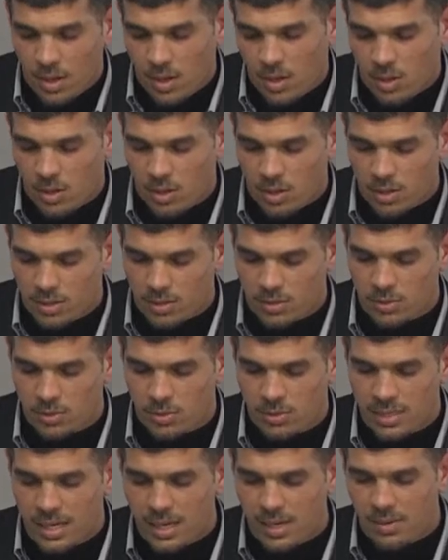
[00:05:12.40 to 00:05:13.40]
or to
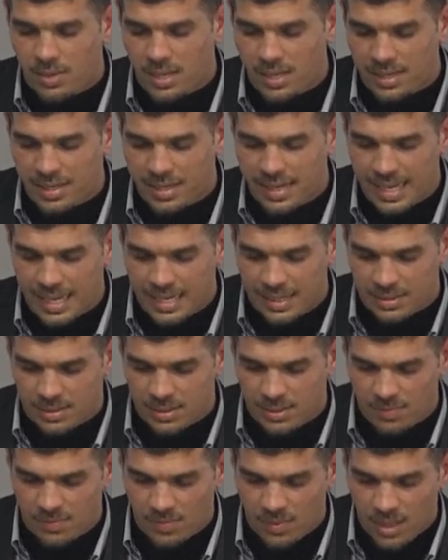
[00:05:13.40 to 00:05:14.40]
sell their
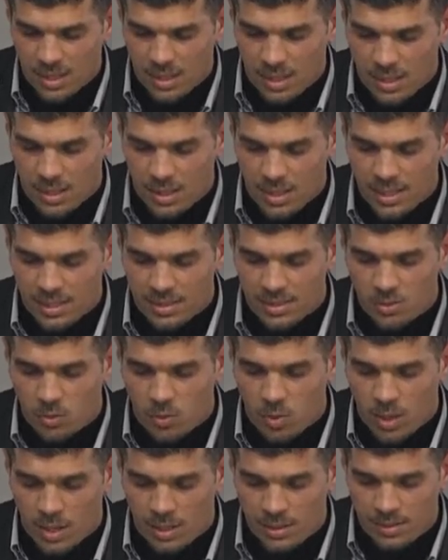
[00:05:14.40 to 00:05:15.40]
gas third
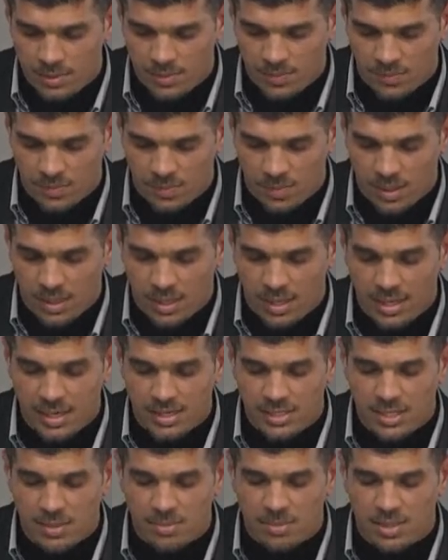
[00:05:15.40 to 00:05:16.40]
one
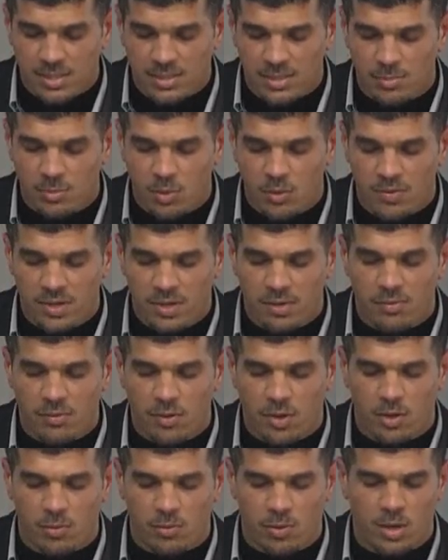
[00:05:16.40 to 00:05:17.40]
Egypt is moving
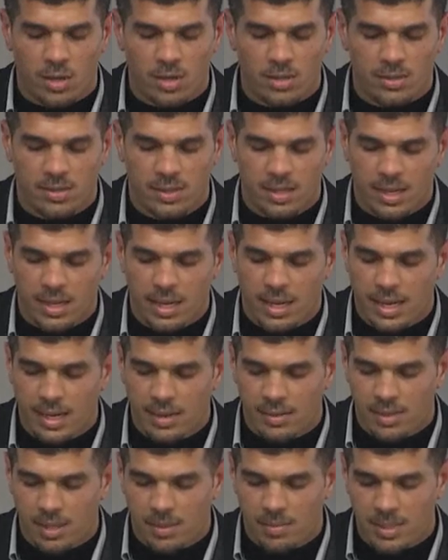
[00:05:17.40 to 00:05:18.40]
forward
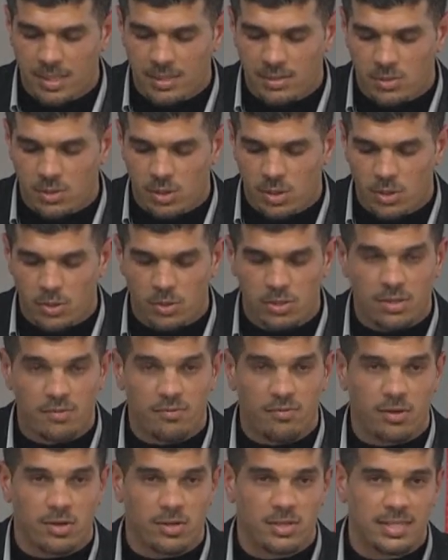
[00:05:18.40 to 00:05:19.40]
and the best solution
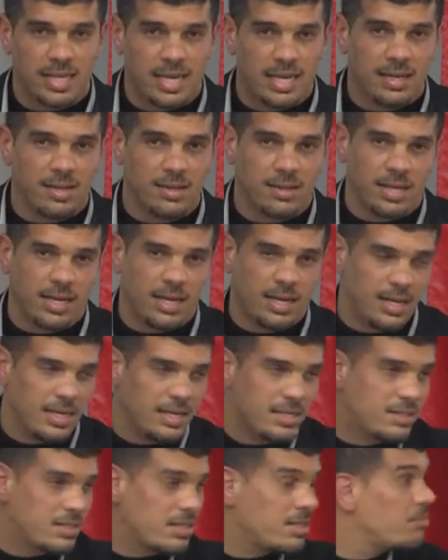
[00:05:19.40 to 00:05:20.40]
for selling the
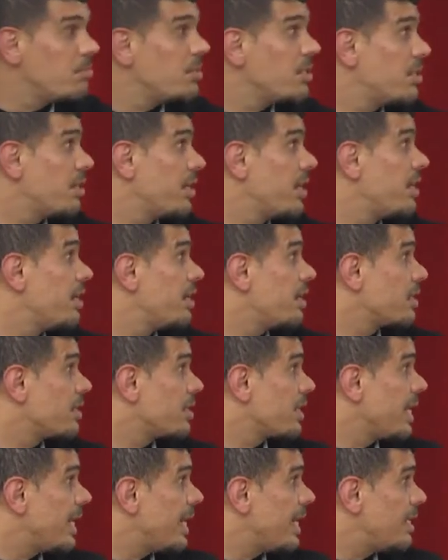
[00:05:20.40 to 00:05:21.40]
Eastern
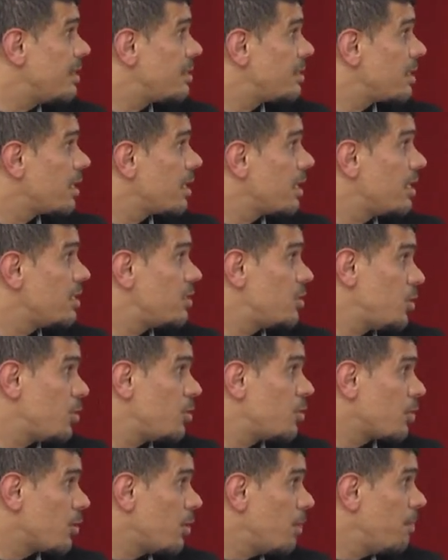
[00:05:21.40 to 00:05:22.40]
Mediterranean gas is
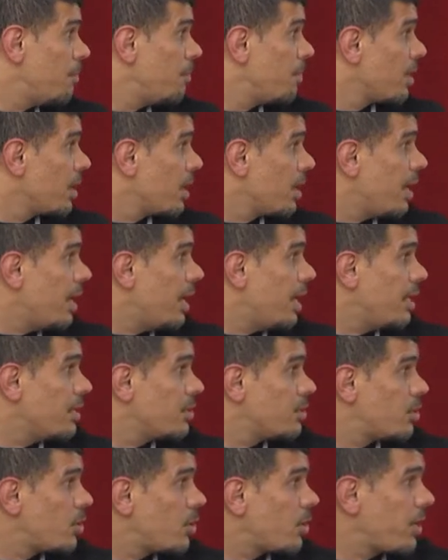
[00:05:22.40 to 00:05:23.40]
Europe
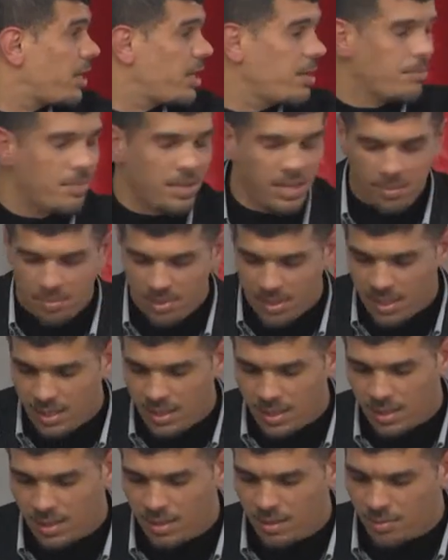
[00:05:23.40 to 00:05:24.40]
and Turkey maybe
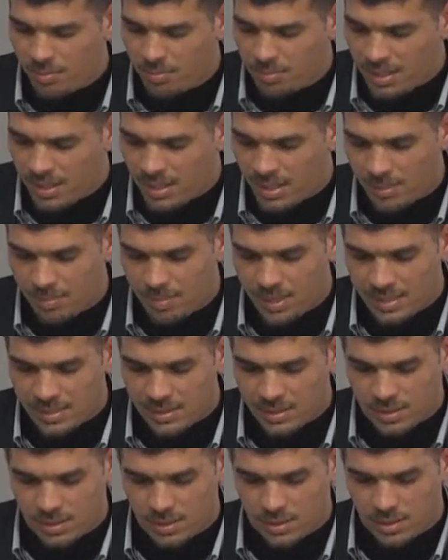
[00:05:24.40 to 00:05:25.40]
be the
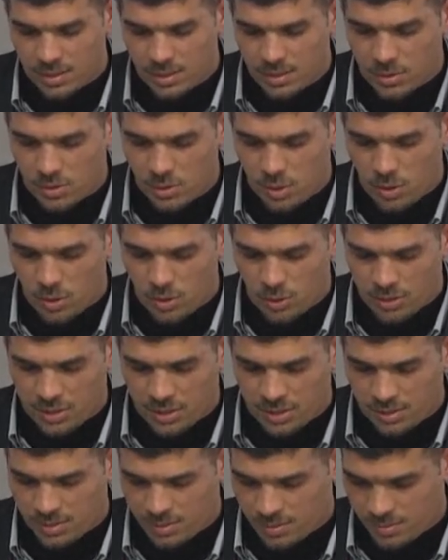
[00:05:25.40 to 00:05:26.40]
best solution.